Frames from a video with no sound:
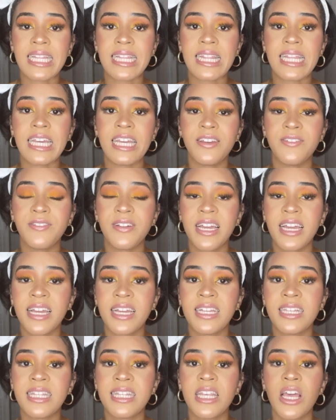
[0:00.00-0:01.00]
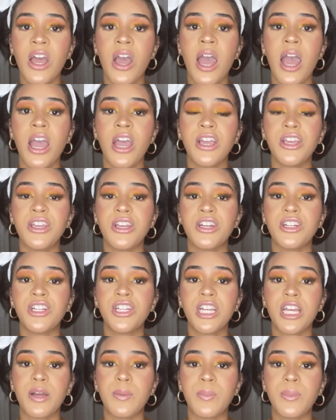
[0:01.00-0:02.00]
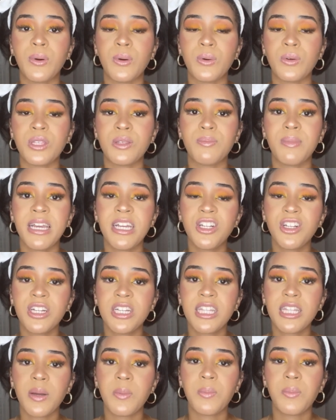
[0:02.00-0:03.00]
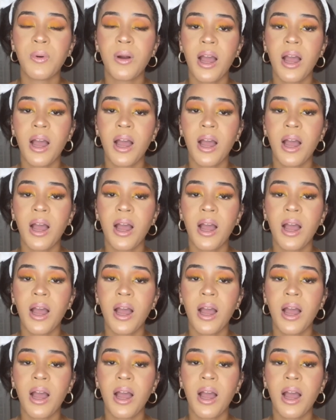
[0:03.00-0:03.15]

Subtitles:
leave-ins, your shampoos, make sure it's a